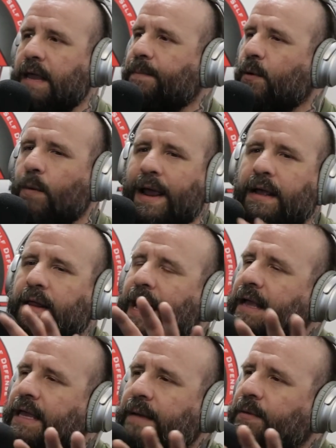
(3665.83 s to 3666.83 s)
Keep your weight
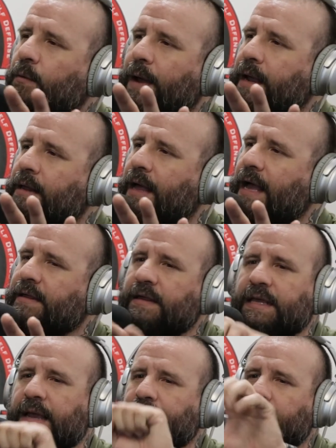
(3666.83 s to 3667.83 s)
class. Keep the weight classes.
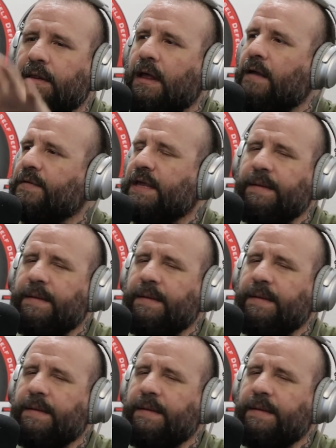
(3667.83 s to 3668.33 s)
Keep the gloves.